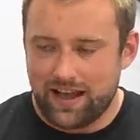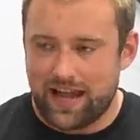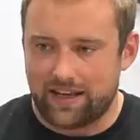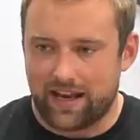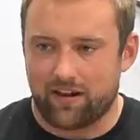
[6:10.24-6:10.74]

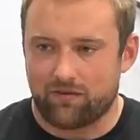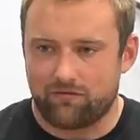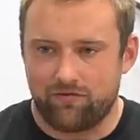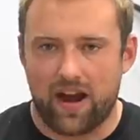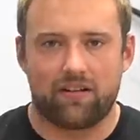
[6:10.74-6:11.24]
and they're
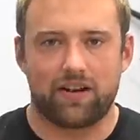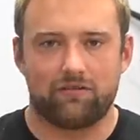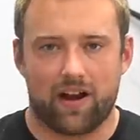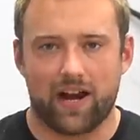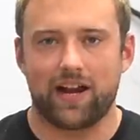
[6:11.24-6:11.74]
very
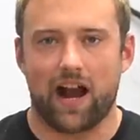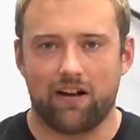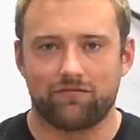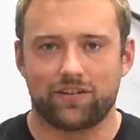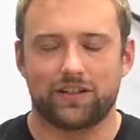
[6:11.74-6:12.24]
very
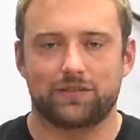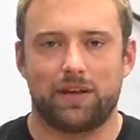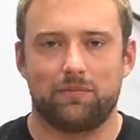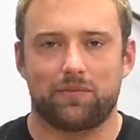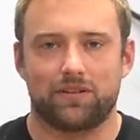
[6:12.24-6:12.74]
confident
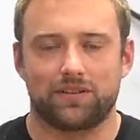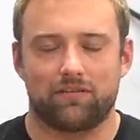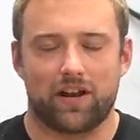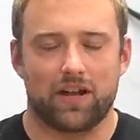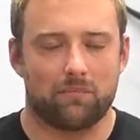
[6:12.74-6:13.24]
people they're
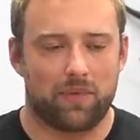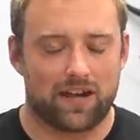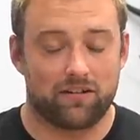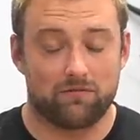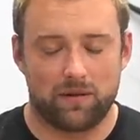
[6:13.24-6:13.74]
very
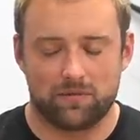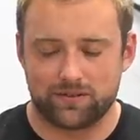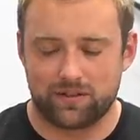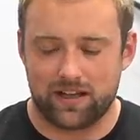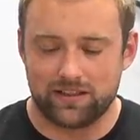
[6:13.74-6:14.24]
competitive people
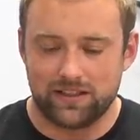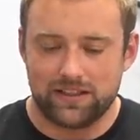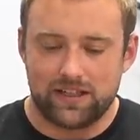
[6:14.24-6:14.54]
as well